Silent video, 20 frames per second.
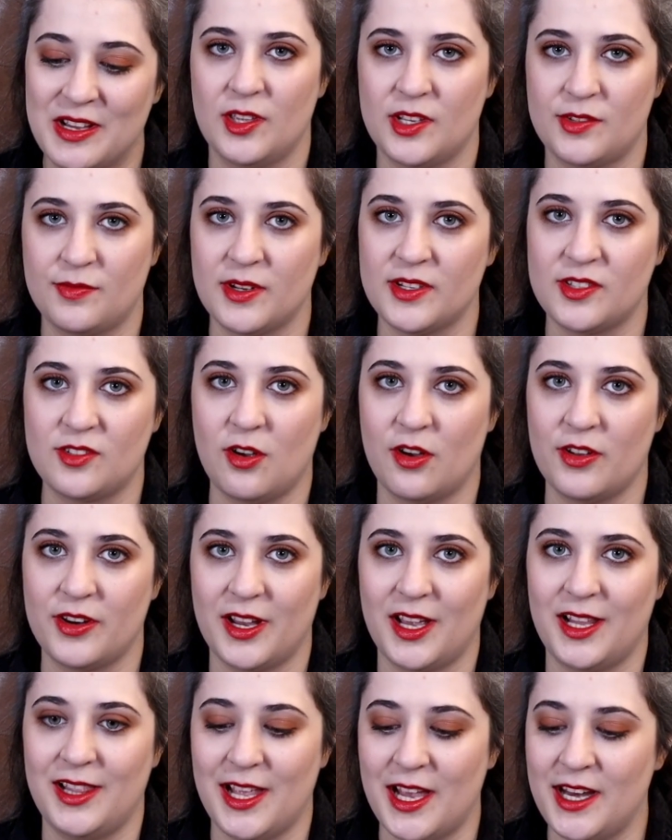This one's got
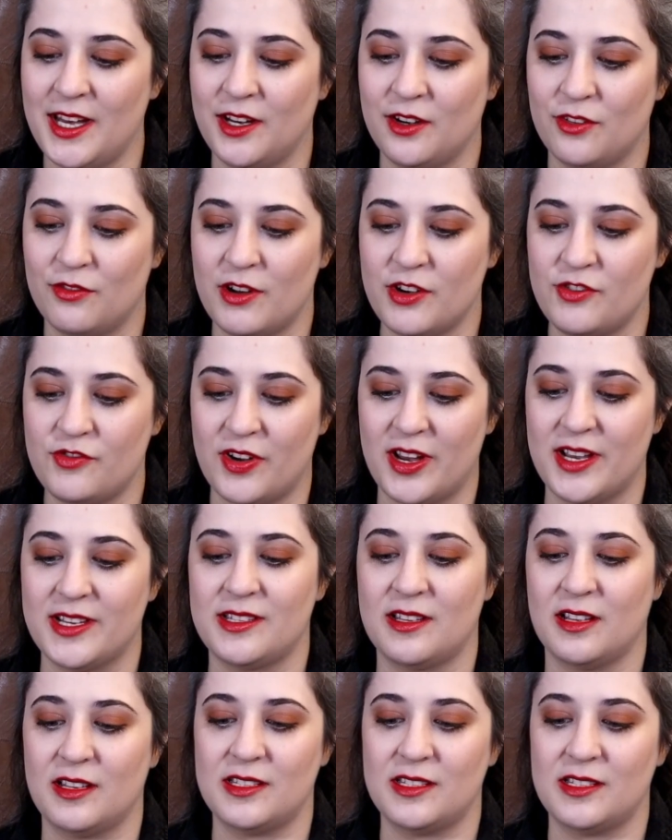a lady in a red dress